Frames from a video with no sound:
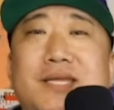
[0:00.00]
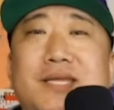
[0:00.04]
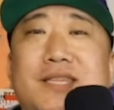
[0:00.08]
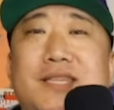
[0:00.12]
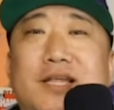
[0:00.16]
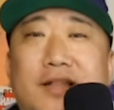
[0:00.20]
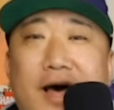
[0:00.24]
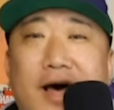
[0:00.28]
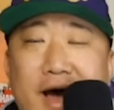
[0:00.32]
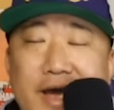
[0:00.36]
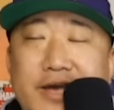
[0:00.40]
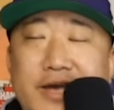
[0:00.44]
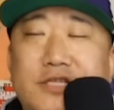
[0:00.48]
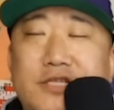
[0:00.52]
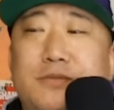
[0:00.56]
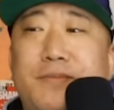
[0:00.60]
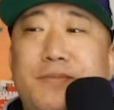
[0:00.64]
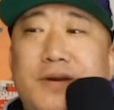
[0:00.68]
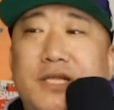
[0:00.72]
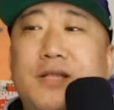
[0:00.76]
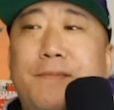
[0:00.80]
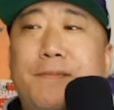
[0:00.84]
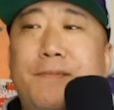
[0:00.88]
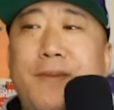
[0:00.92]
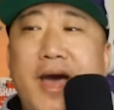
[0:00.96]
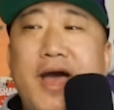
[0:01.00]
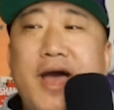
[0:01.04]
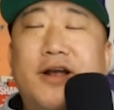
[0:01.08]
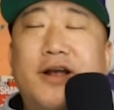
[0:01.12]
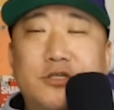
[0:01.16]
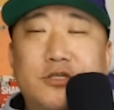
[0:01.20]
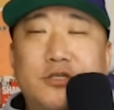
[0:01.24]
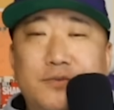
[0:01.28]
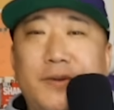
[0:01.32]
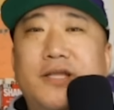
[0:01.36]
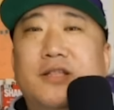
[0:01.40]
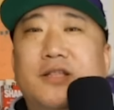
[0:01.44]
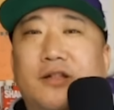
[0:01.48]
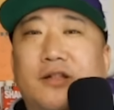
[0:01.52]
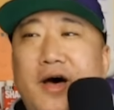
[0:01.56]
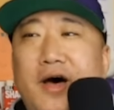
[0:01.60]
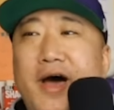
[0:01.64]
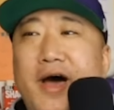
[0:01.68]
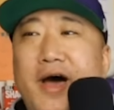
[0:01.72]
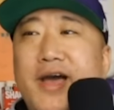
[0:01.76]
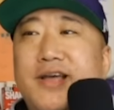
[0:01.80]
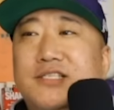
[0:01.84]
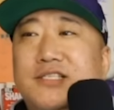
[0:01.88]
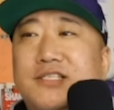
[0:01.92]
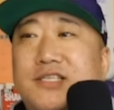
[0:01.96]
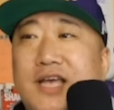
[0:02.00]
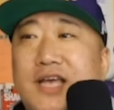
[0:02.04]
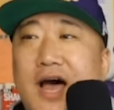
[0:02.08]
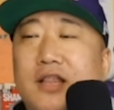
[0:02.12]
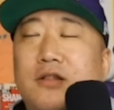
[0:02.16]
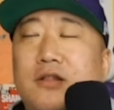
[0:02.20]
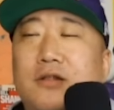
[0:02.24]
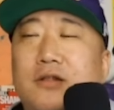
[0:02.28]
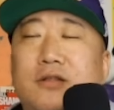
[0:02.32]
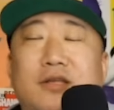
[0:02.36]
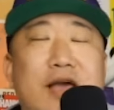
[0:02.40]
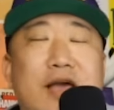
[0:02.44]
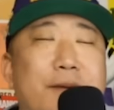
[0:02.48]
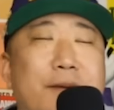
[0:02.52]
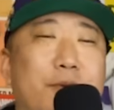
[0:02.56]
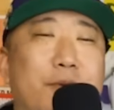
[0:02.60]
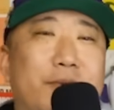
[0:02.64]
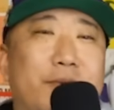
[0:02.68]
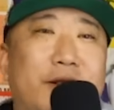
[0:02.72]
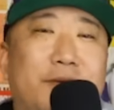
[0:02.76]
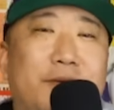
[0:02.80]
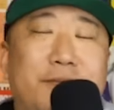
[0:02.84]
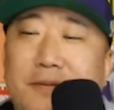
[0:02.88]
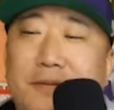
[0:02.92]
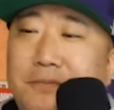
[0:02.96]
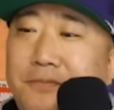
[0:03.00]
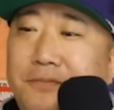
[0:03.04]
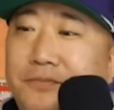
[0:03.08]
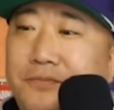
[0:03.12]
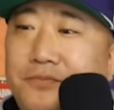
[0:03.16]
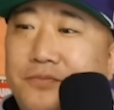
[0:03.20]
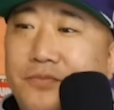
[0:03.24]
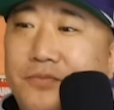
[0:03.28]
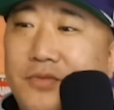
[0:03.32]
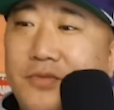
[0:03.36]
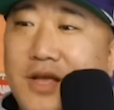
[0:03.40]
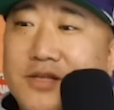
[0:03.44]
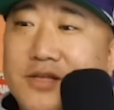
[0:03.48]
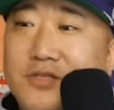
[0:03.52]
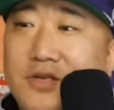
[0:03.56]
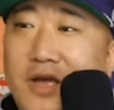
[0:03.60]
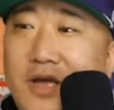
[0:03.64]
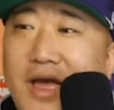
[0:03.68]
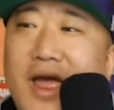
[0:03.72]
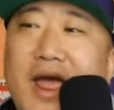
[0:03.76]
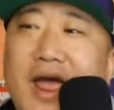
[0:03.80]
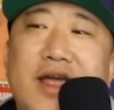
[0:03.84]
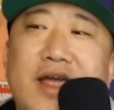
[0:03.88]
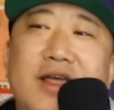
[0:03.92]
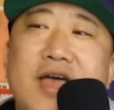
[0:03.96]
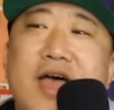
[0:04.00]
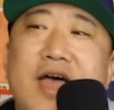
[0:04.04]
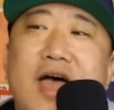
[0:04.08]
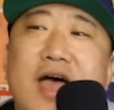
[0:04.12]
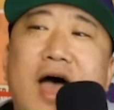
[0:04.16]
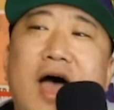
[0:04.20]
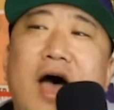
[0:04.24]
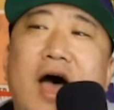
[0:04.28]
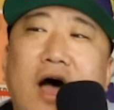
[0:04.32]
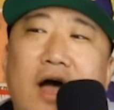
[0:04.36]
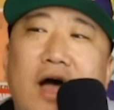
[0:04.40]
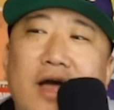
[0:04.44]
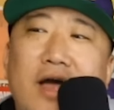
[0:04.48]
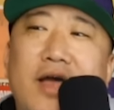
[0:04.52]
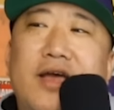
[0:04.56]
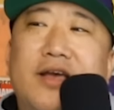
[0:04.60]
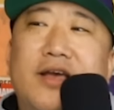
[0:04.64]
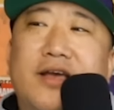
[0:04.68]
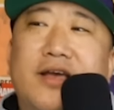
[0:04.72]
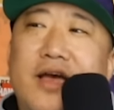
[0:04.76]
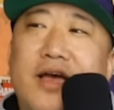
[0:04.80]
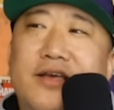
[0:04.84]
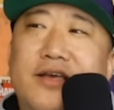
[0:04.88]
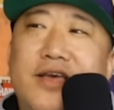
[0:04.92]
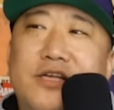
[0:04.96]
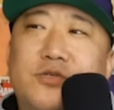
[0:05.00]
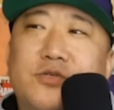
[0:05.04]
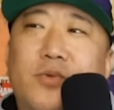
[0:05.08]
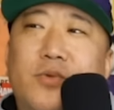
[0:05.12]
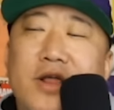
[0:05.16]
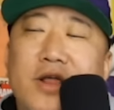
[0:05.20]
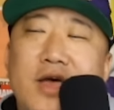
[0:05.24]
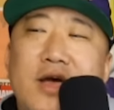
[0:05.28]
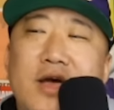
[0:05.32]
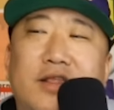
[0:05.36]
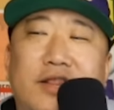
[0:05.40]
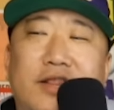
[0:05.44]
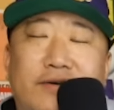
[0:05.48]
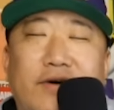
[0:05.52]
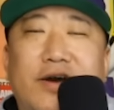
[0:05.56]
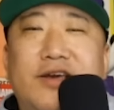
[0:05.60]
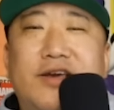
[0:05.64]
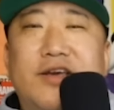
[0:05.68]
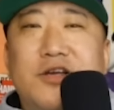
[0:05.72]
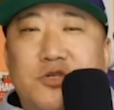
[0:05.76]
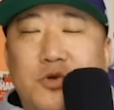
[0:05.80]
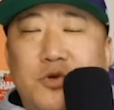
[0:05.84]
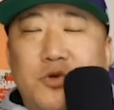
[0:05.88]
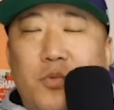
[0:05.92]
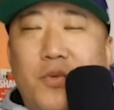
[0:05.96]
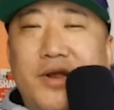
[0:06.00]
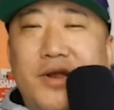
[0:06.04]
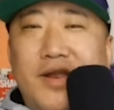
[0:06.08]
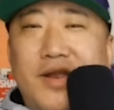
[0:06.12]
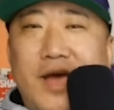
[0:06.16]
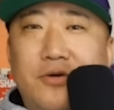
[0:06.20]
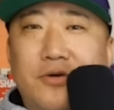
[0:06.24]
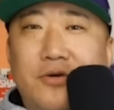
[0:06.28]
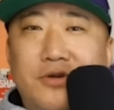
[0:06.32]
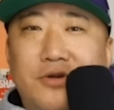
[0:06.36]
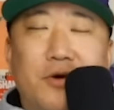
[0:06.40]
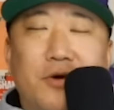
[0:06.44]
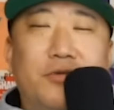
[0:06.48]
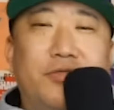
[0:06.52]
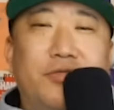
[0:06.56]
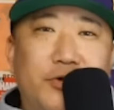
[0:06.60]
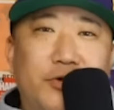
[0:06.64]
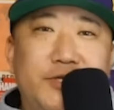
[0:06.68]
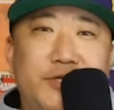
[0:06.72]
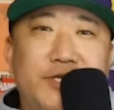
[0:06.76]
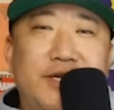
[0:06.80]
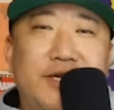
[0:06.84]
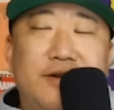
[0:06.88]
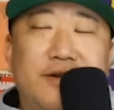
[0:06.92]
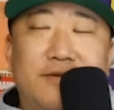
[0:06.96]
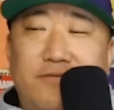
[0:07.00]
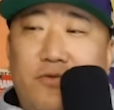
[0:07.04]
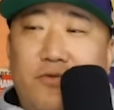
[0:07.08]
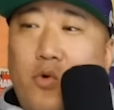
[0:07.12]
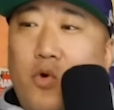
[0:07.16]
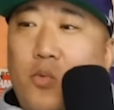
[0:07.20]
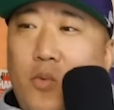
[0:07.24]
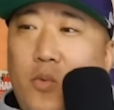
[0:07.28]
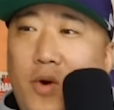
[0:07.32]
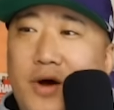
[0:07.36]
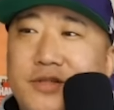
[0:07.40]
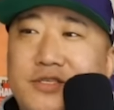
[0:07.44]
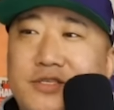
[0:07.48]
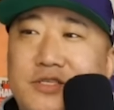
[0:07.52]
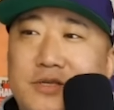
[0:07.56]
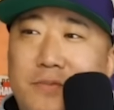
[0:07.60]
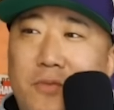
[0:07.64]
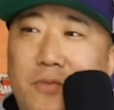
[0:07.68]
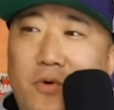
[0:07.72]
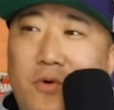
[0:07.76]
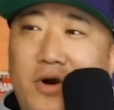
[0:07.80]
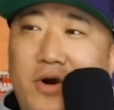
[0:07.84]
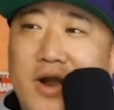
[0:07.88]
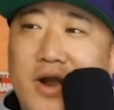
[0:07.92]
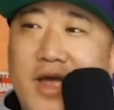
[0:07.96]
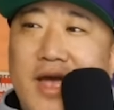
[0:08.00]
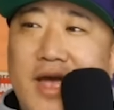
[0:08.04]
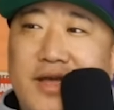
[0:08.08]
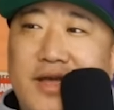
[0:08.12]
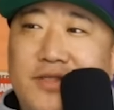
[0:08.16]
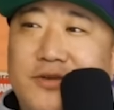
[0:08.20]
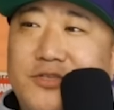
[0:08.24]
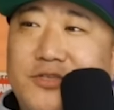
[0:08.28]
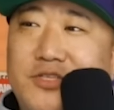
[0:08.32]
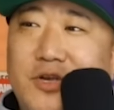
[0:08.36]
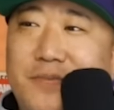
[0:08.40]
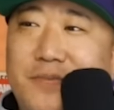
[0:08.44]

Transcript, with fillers: beating the Lions, beating the Packers, beating the Lions. Got got momentum, man. That's, uh, hey, uh, and, and guess what? The Vikings will win out and go thirteen and four, wanting some more, and